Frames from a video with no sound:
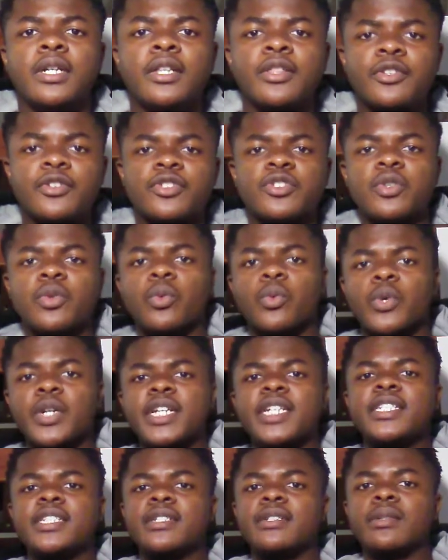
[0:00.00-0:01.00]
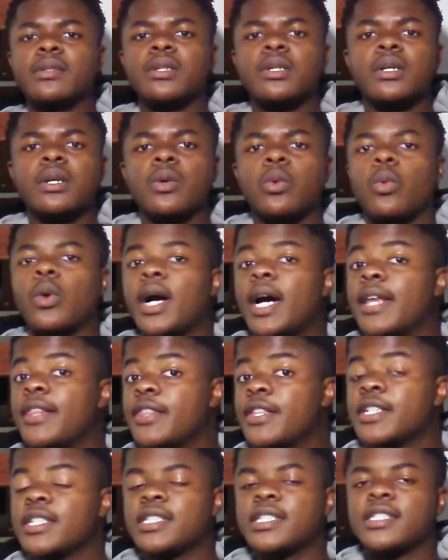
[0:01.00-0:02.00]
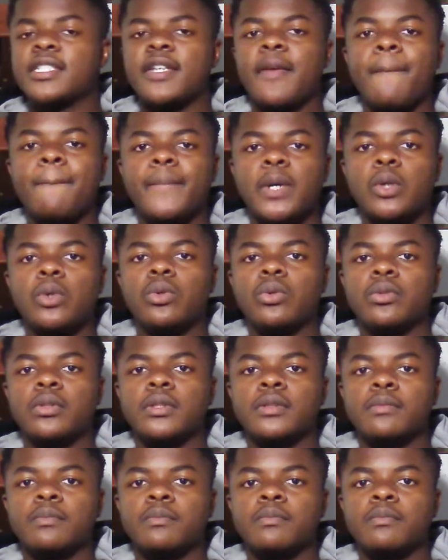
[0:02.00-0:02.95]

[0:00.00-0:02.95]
There's a reason why this is in bold.